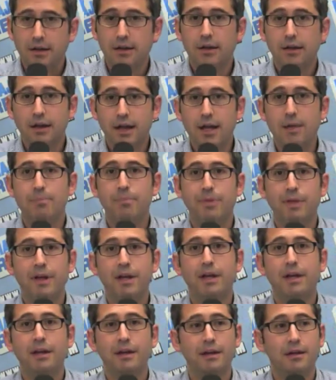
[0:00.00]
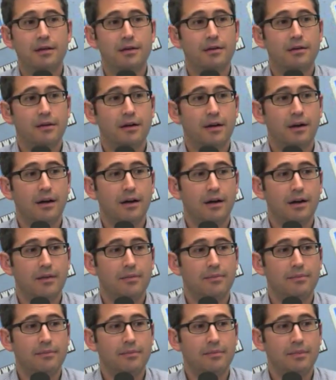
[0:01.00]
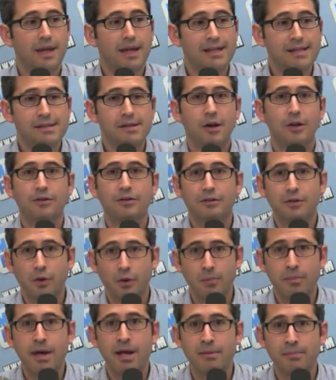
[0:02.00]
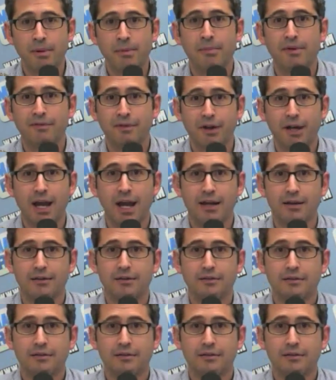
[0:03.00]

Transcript: keep the um, insults to a minimum if you can.